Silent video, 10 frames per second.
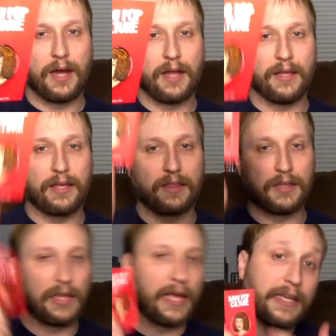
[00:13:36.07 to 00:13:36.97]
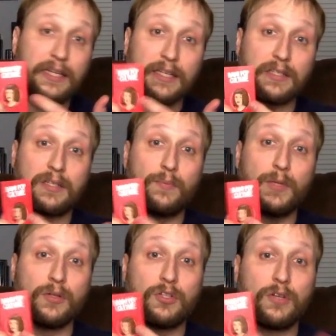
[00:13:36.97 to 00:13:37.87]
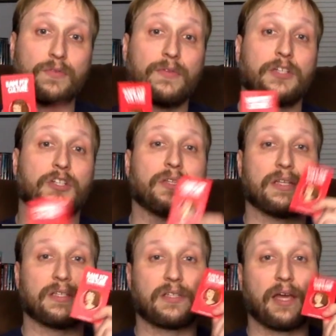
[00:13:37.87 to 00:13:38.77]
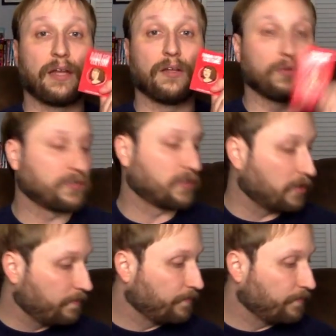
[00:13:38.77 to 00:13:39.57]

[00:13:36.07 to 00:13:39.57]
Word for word: I like the likeness to Milla Jovovich in this, and it looks good.